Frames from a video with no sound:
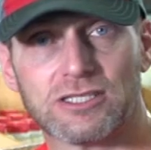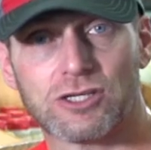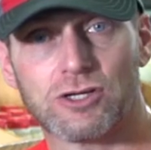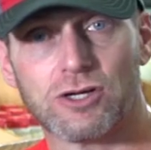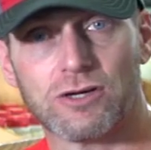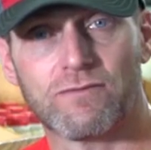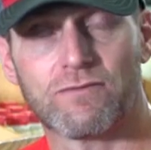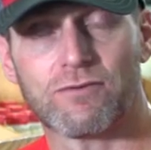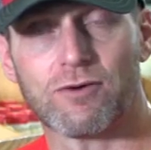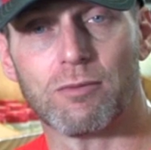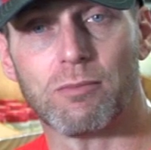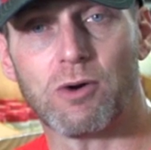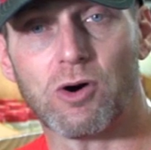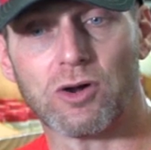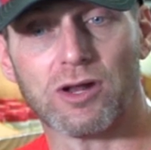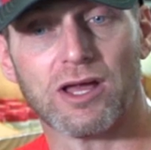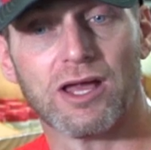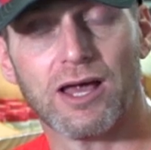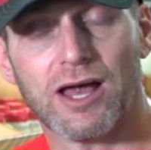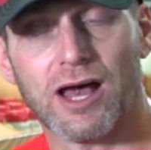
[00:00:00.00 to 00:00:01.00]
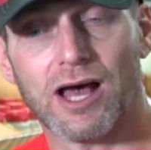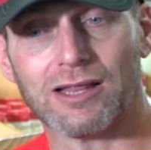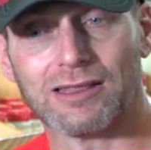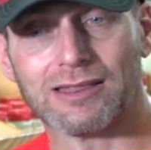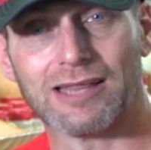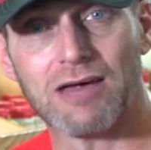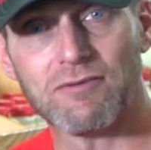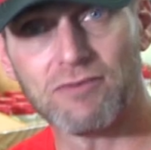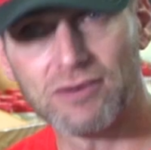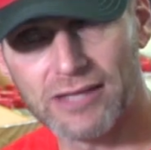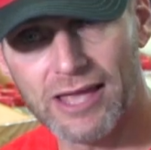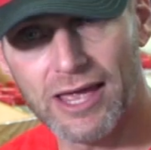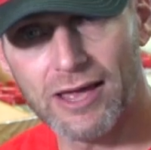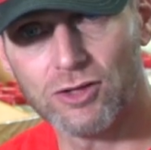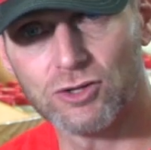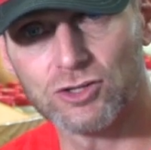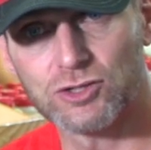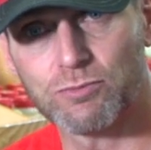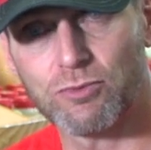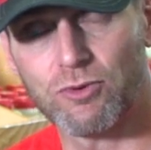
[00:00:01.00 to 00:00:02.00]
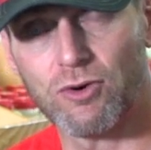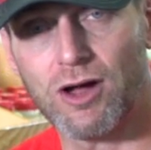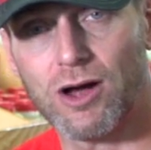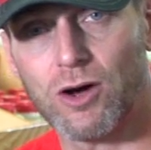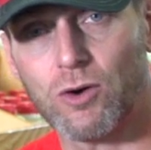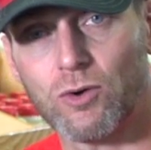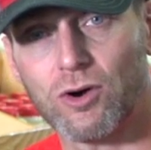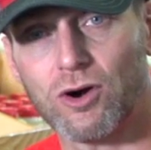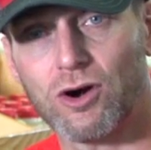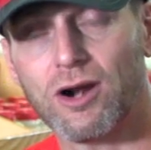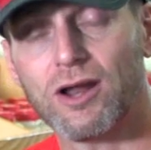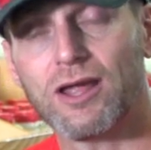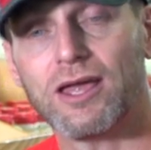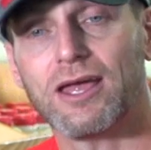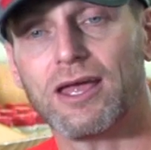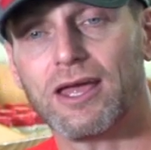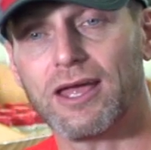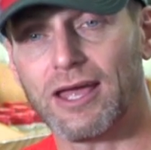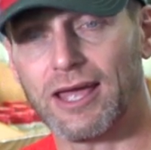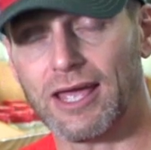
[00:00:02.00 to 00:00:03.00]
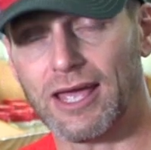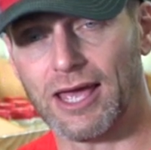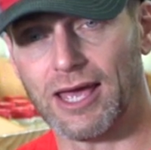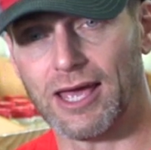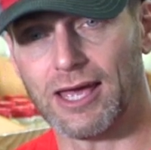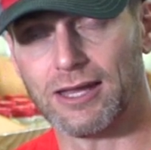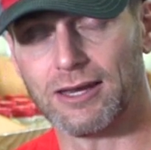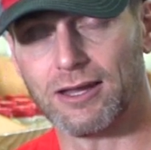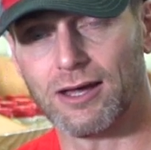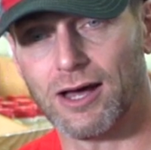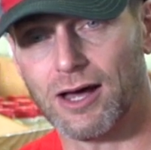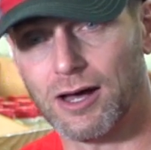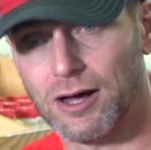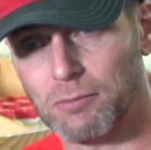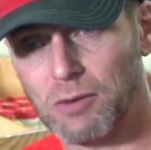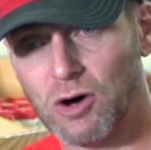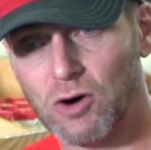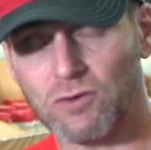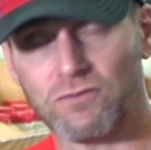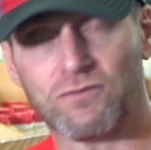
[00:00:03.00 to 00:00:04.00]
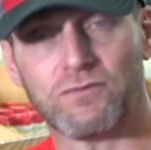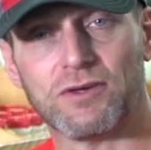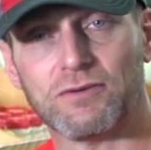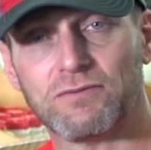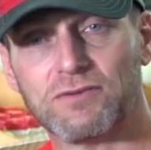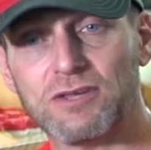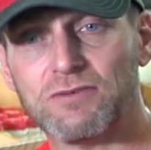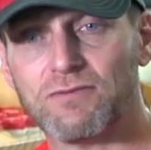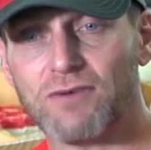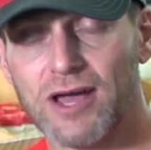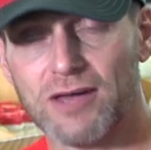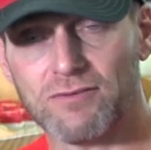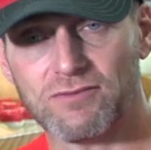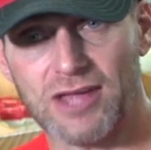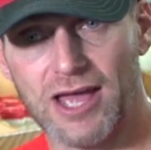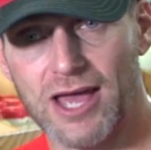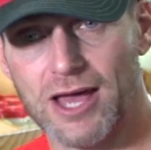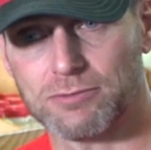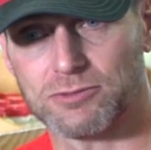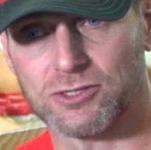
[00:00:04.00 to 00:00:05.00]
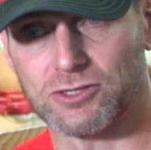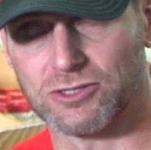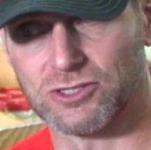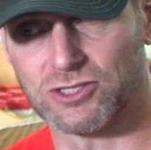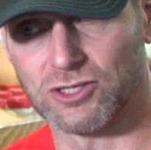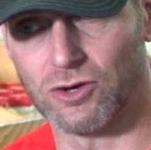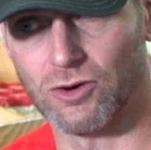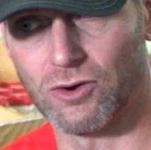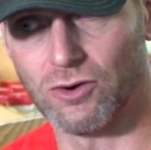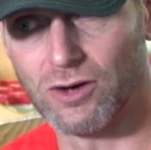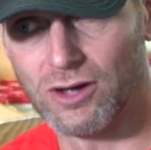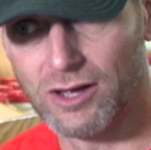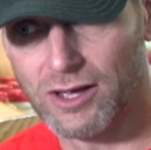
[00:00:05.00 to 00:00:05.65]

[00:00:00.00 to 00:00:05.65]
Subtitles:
good for about 11 gallons per hour and about 55 caps or so.